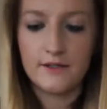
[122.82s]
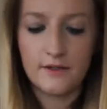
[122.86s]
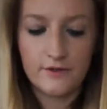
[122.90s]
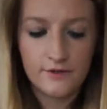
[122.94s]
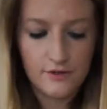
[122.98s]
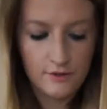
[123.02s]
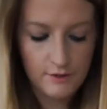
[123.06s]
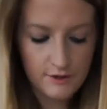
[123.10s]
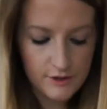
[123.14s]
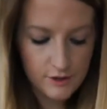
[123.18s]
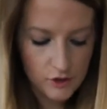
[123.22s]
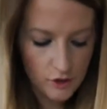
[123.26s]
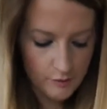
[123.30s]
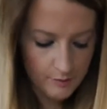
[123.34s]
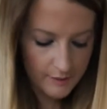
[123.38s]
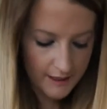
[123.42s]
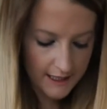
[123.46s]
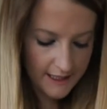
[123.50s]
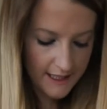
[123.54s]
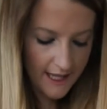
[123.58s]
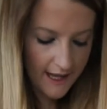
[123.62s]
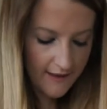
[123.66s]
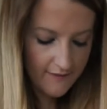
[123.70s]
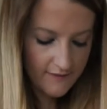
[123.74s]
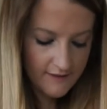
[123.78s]
I'll do it up.
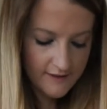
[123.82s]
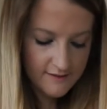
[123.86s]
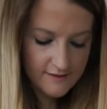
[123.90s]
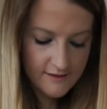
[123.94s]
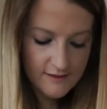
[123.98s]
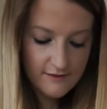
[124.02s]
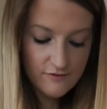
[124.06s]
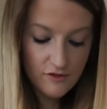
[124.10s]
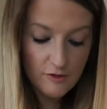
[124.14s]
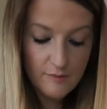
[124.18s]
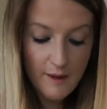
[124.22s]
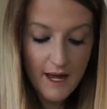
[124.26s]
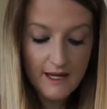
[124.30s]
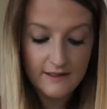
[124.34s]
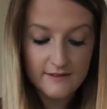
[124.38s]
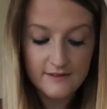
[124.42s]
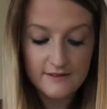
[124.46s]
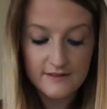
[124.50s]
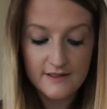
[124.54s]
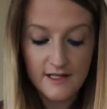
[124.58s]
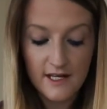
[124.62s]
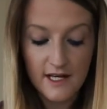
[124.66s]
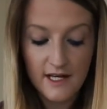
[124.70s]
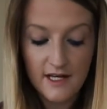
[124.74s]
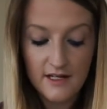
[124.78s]
Again, this is from
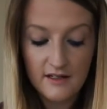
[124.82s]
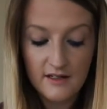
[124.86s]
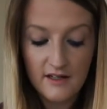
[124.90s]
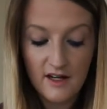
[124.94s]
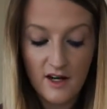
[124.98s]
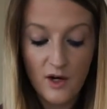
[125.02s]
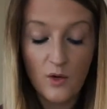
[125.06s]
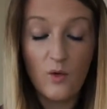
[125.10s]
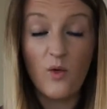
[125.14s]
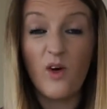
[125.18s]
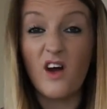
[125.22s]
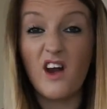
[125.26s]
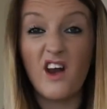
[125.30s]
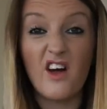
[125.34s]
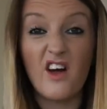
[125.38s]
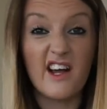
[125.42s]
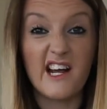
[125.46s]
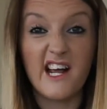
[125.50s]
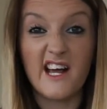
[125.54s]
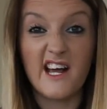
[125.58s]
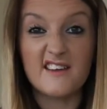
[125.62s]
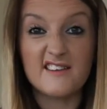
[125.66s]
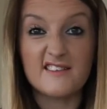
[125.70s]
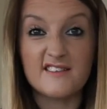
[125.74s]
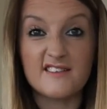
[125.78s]
Asda. I quite like
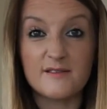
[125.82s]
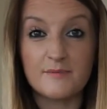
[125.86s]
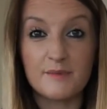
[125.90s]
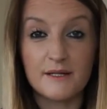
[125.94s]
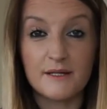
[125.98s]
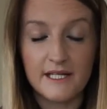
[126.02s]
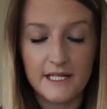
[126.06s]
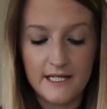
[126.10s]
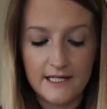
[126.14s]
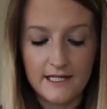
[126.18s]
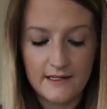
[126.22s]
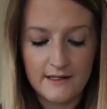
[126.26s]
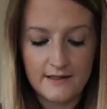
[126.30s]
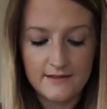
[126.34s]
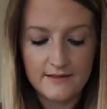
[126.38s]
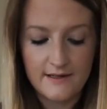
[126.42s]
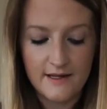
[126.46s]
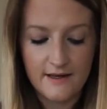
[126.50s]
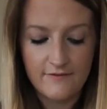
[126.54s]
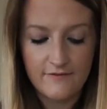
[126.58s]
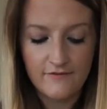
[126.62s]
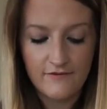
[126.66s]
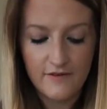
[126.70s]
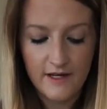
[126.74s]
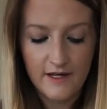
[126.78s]
Asda's bikinis.
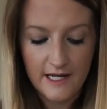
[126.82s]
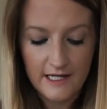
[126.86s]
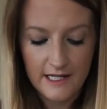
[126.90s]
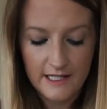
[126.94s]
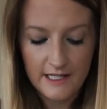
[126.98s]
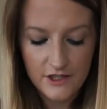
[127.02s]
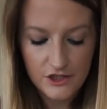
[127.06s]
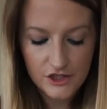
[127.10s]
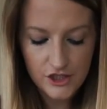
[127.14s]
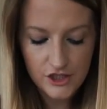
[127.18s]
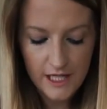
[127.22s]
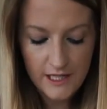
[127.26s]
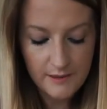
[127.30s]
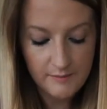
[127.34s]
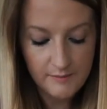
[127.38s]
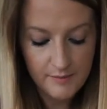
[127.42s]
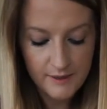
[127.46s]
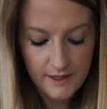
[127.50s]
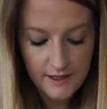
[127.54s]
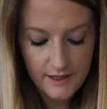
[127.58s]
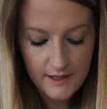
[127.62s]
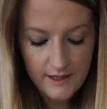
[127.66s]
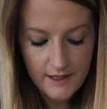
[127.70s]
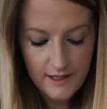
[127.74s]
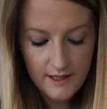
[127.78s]
They're fairly cheap,
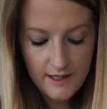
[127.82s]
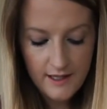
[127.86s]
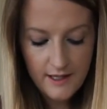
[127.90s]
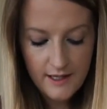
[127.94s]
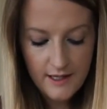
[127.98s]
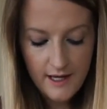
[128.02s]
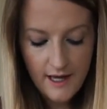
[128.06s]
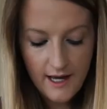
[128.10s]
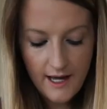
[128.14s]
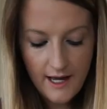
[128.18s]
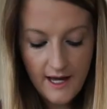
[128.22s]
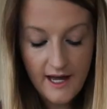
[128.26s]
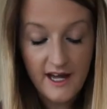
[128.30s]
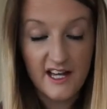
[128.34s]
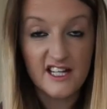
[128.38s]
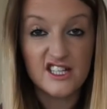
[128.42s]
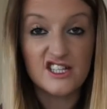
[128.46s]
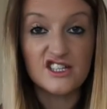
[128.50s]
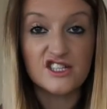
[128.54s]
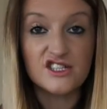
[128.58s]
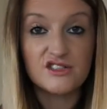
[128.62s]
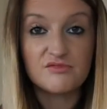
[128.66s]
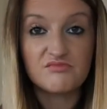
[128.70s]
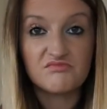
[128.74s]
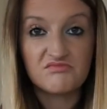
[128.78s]

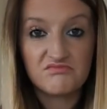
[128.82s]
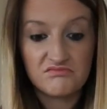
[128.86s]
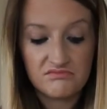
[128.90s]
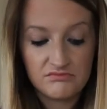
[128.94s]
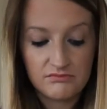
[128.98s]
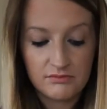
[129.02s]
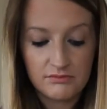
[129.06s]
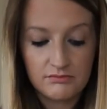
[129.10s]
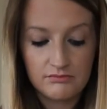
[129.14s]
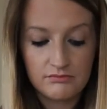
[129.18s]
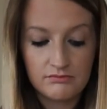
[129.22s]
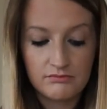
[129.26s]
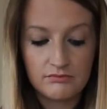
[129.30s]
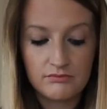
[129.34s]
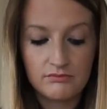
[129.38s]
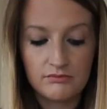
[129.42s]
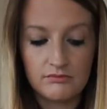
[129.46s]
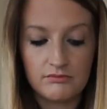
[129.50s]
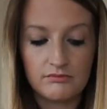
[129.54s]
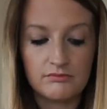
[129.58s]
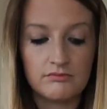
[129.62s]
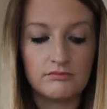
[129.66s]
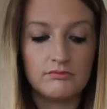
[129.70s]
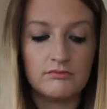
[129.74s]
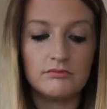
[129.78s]
and
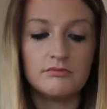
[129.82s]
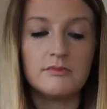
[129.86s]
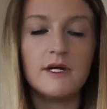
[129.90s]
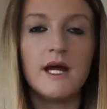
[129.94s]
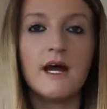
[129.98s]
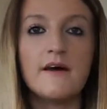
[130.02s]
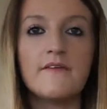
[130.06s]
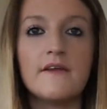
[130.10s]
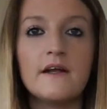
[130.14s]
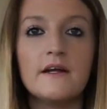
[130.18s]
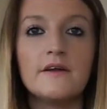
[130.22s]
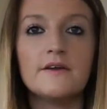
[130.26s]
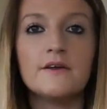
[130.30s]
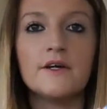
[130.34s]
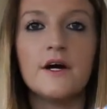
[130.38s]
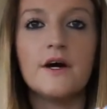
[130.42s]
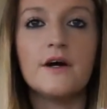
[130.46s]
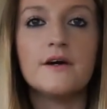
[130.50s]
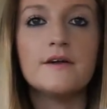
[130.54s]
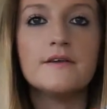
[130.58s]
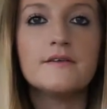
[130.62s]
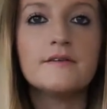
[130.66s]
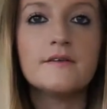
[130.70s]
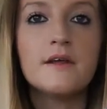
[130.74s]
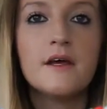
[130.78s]
yeah, they look
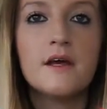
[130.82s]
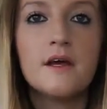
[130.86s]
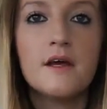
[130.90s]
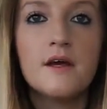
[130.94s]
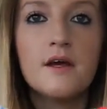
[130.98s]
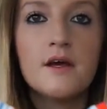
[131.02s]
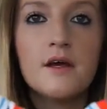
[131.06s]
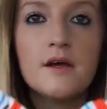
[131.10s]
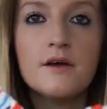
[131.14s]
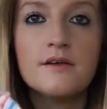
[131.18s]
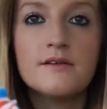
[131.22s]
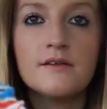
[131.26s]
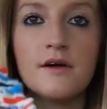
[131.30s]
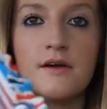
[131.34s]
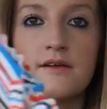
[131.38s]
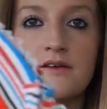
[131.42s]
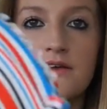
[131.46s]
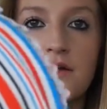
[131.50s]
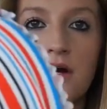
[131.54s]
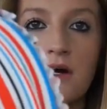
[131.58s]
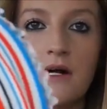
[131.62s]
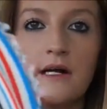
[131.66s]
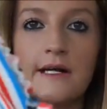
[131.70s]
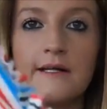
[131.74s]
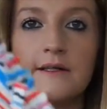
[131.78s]
nice. So it's
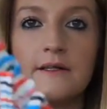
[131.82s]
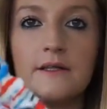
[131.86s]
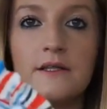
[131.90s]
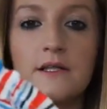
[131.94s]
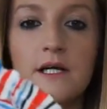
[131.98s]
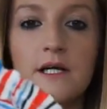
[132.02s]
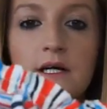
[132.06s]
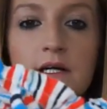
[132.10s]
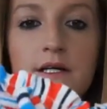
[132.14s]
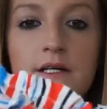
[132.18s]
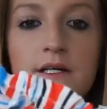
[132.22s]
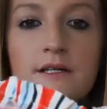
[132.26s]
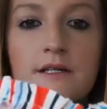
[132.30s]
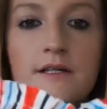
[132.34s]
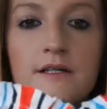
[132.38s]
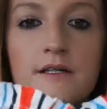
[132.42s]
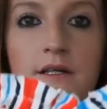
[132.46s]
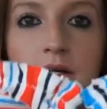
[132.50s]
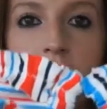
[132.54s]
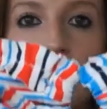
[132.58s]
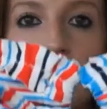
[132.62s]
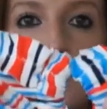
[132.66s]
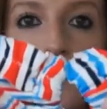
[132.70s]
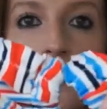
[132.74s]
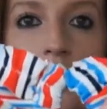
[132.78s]
got a little
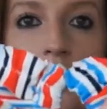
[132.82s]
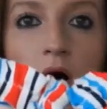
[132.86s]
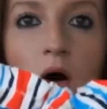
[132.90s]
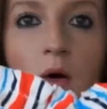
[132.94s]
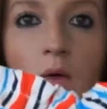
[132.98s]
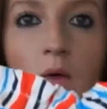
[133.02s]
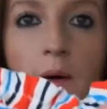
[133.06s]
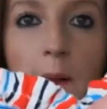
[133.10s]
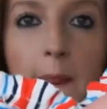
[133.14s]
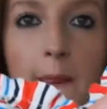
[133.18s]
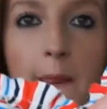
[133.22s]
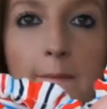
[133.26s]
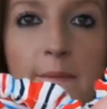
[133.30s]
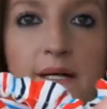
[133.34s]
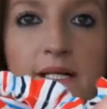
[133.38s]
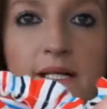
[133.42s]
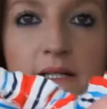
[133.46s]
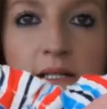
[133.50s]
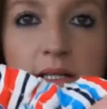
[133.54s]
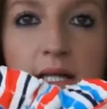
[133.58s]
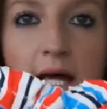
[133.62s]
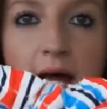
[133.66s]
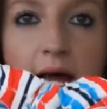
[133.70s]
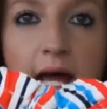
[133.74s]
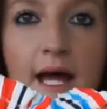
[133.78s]
hole in the
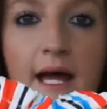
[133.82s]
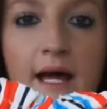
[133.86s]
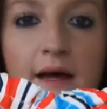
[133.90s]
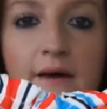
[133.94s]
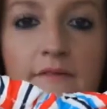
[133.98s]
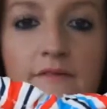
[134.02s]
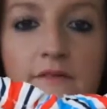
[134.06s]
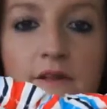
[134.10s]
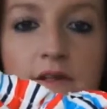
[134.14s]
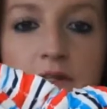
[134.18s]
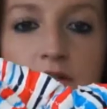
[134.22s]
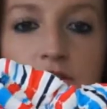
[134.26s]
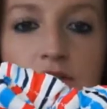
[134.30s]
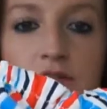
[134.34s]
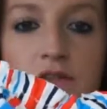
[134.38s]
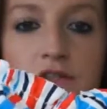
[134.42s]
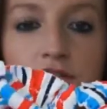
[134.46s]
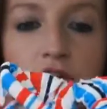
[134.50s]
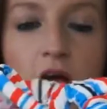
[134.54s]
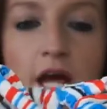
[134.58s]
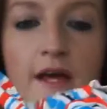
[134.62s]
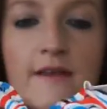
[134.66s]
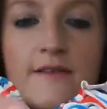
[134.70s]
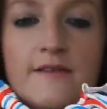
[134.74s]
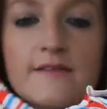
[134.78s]
middle there, the
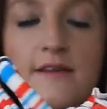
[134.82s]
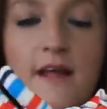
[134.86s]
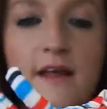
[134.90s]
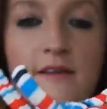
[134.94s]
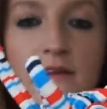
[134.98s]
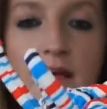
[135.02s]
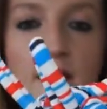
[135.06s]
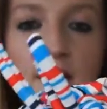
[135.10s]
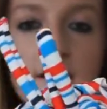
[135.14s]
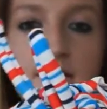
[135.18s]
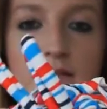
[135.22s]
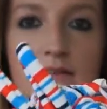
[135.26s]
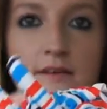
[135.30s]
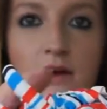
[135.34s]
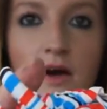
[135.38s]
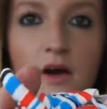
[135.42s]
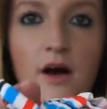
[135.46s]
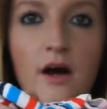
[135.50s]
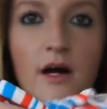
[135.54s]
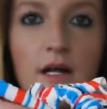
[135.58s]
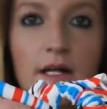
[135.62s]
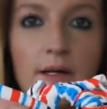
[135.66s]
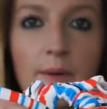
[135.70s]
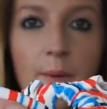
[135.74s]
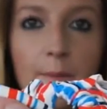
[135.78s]
chest, and then it's
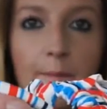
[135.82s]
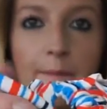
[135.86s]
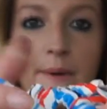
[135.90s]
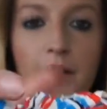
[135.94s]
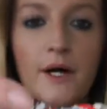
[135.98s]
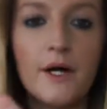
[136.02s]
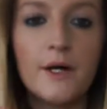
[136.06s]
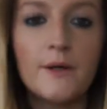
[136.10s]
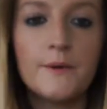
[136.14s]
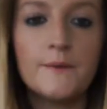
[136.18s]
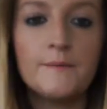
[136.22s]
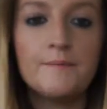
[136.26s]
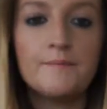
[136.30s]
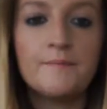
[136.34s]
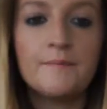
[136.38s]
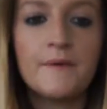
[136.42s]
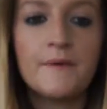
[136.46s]
got a little bow.